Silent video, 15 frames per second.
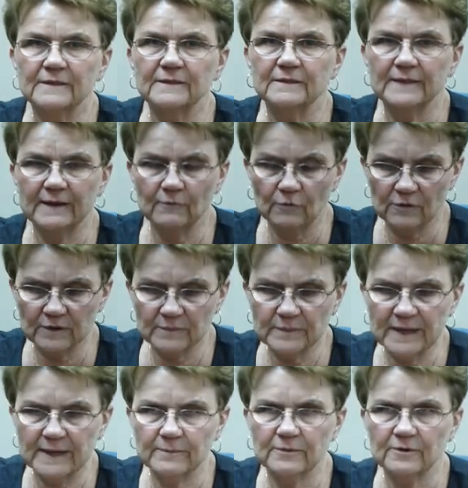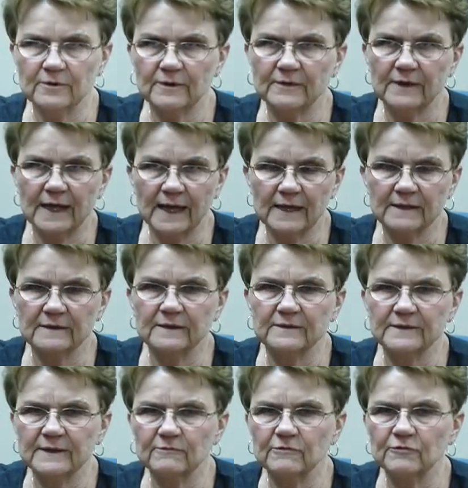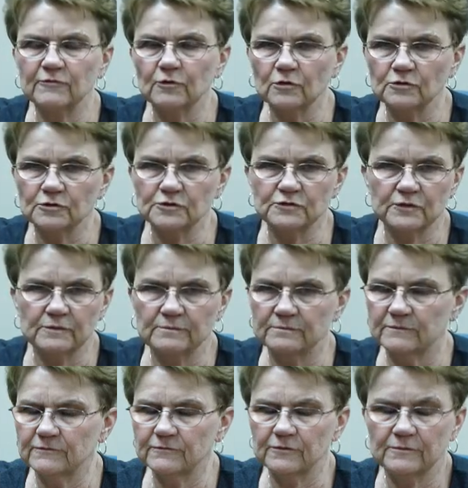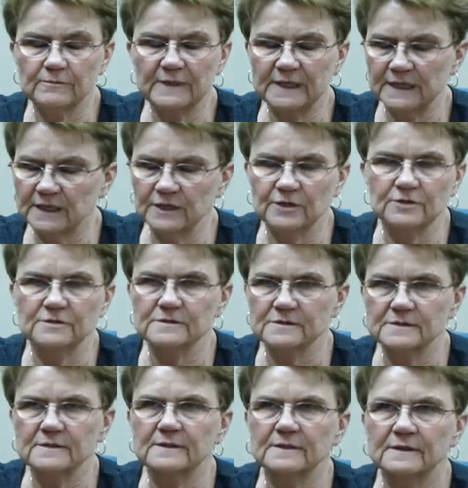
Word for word: They were in paper and they were folders from, for many years.